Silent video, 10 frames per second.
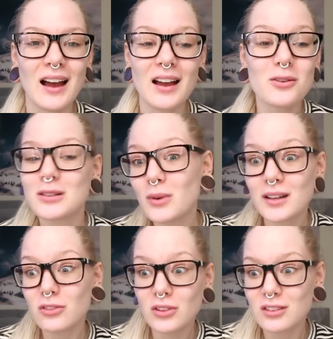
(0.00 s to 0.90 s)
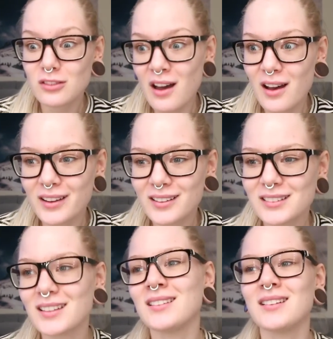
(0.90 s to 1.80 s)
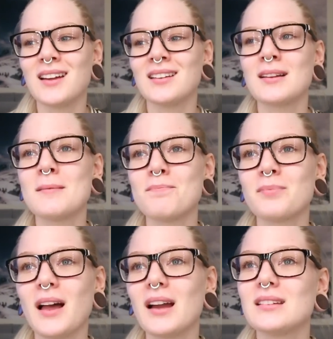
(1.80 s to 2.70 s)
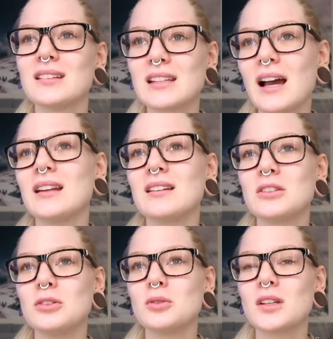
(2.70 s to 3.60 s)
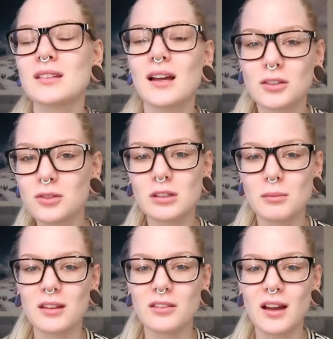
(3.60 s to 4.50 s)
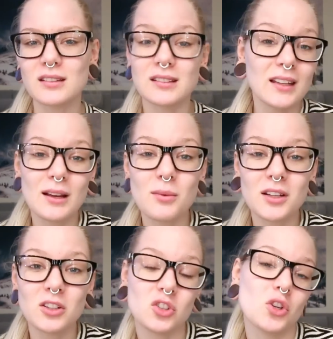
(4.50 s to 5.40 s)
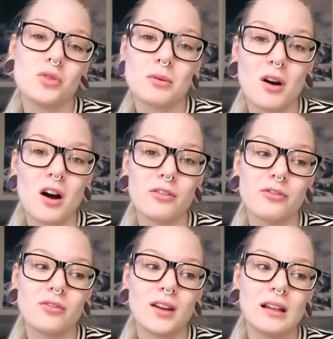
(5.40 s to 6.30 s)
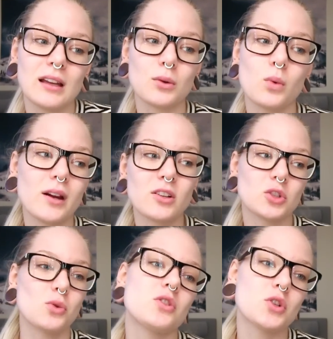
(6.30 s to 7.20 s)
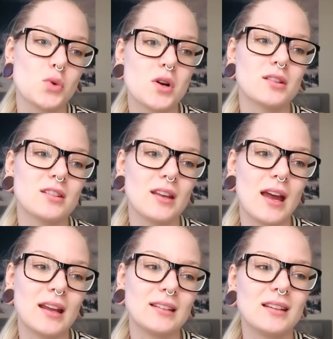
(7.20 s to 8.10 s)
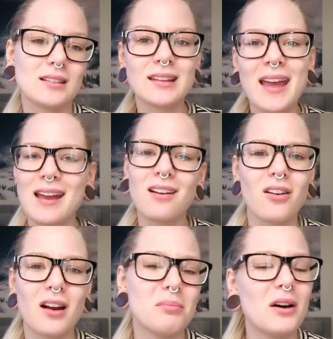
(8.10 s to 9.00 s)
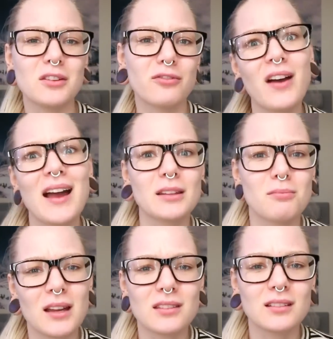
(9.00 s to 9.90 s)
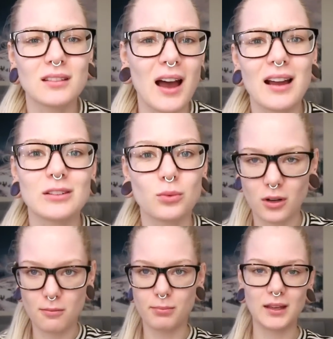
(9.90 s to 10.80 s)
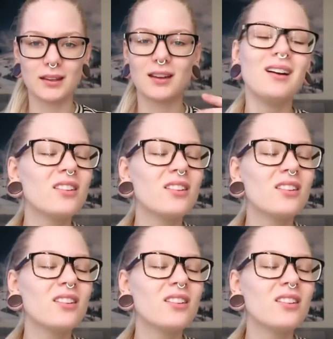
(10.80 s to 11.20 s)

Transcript: I always wanted thin thighs, and then I decided to get tattoos on my thighs, and then I wanted to show them off and like wear short shorts, and I didn't care about the fact that my thighs were big.